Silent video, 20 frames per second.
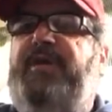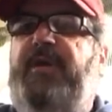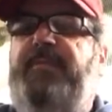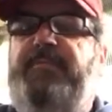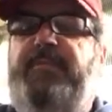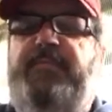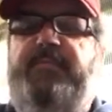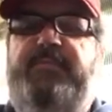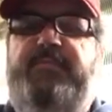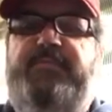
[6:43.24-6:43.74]
to
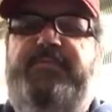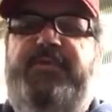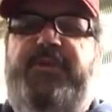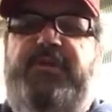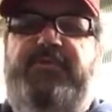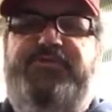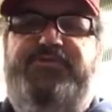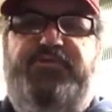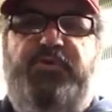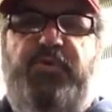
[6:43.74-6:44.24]
keep them,
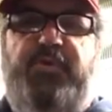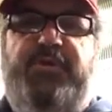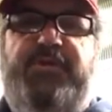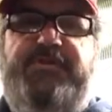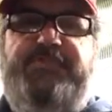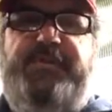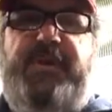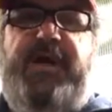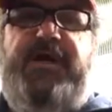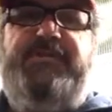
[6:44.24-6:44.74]
you know, short
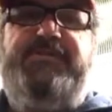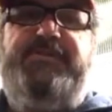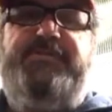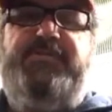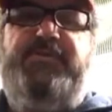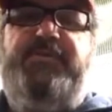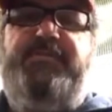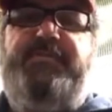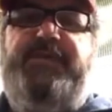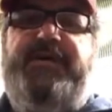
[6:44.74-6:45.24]
as
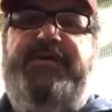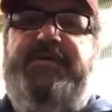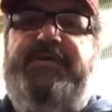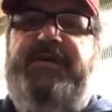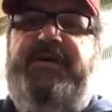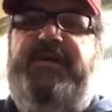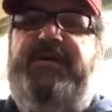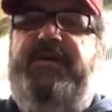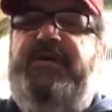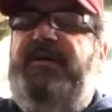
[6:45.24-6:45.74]
possible,
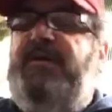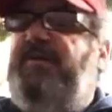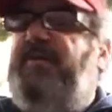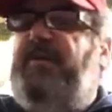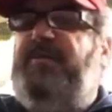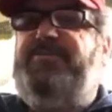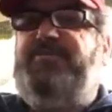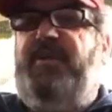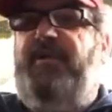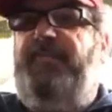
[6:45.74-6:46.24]
but uh,
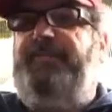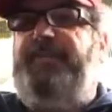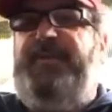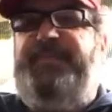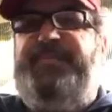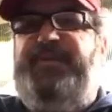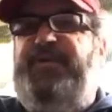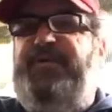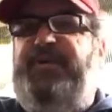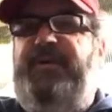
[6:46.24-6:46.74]
there's some
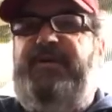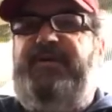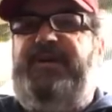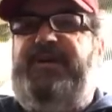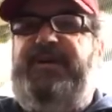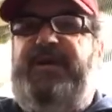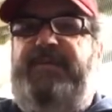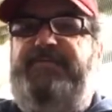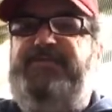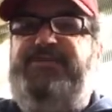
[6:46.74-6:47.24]
people, you
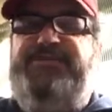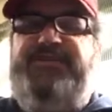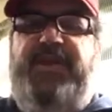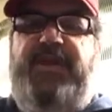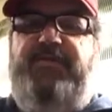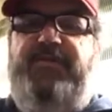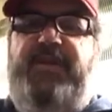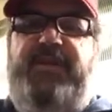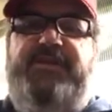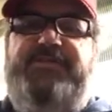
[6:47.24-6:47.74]
know, I'm just
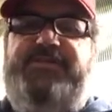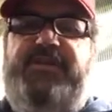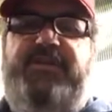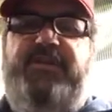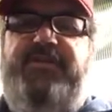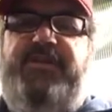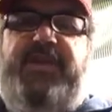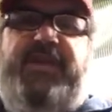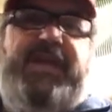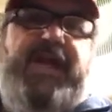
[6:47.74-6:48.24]
getting ready to
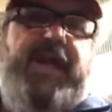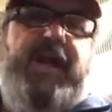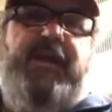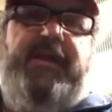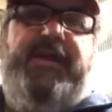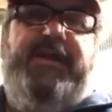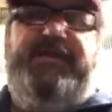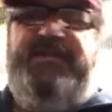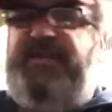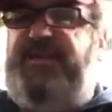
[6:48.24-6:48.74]
shut the thing
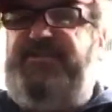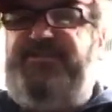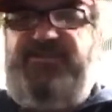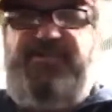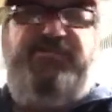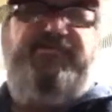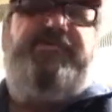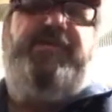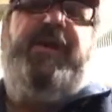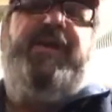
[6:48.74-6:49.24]
down, and they
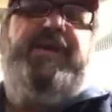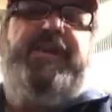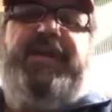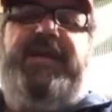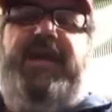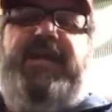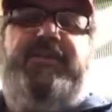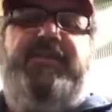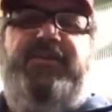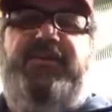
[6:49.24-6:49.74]
just
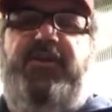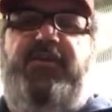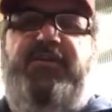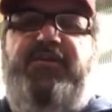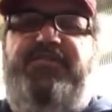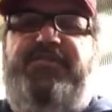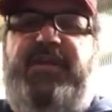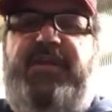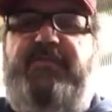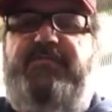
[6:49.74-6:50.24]
finally got the
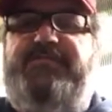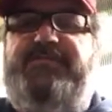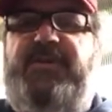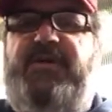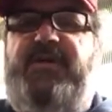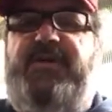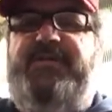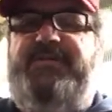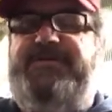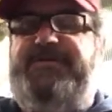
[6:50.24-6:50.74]
notice that it was
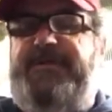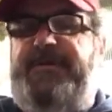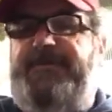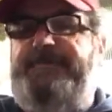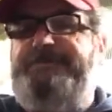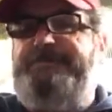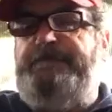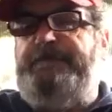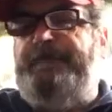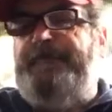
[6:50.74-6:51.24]
on.
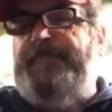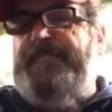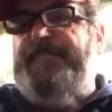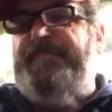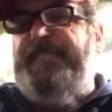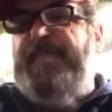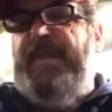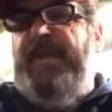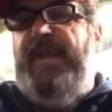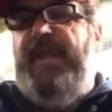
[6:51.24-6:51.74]
So,
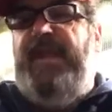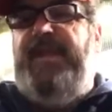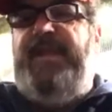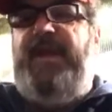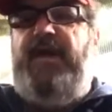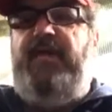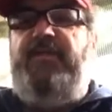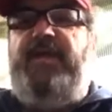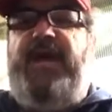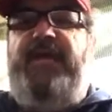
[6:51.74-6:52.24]

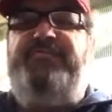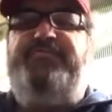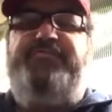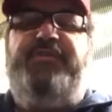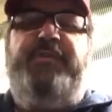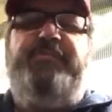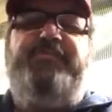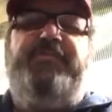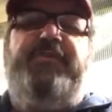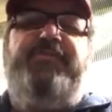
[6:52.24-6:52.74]
anyhow, live
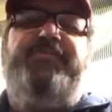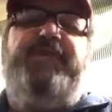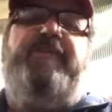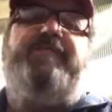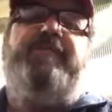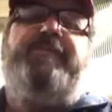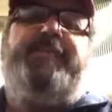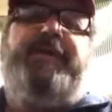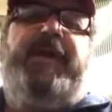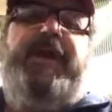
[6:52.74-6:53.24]
streams are at
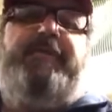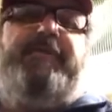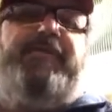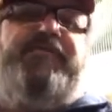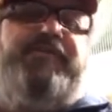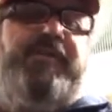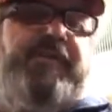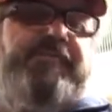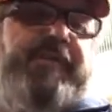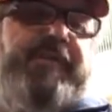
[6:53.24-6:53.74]
seven P M
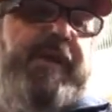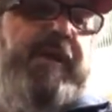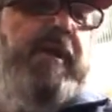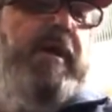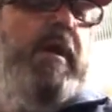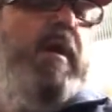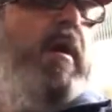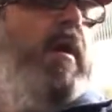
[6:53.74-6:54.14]
each evening,